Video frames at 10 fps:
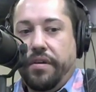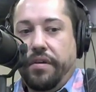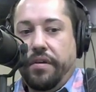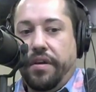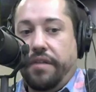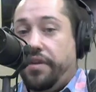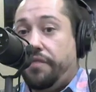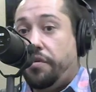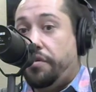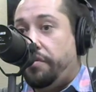even if
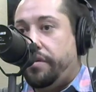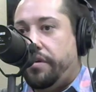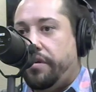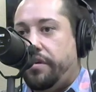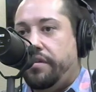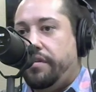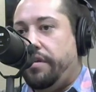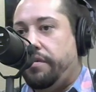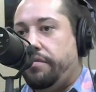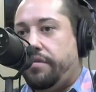you're doing good,
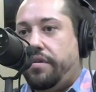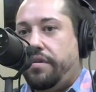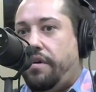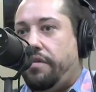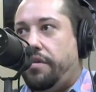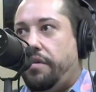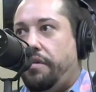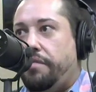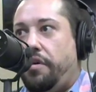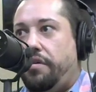there's ulterior
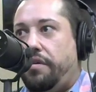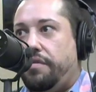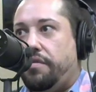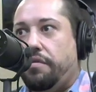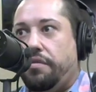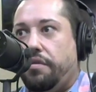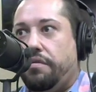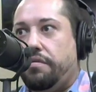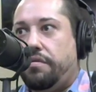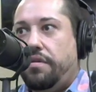motives or
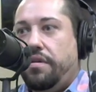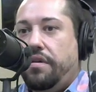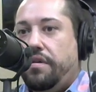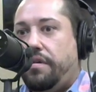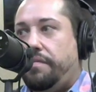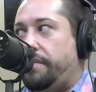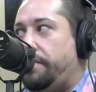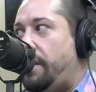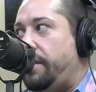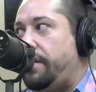there's something
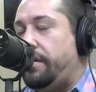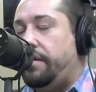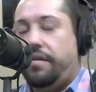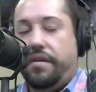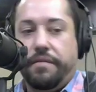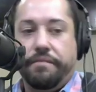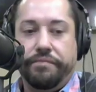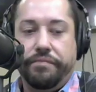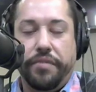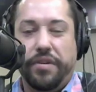behind it.
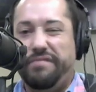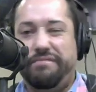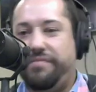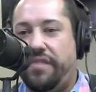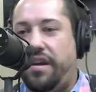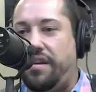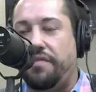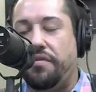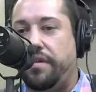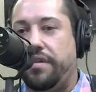But I
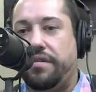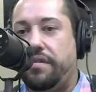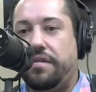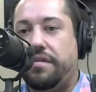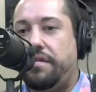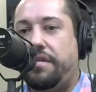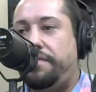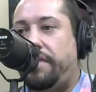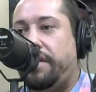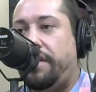never listened to stuff
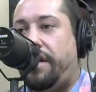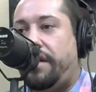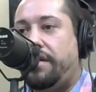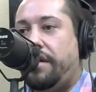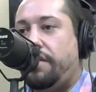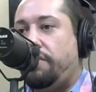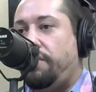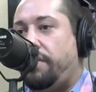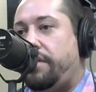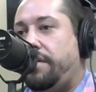like that, and I just
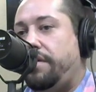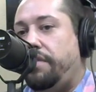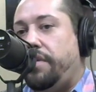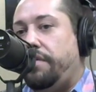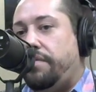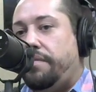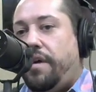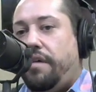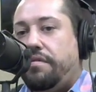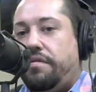wanted to see what it was
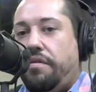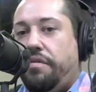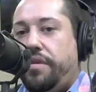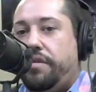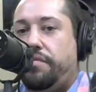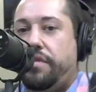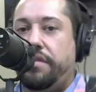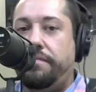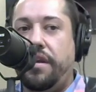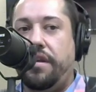about. So I went to one of the
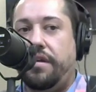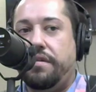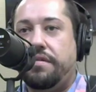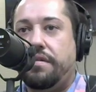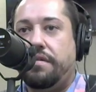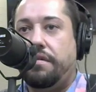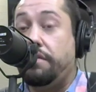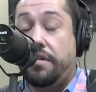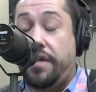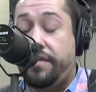meetings or the
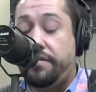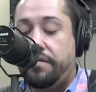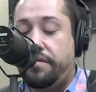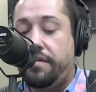classes,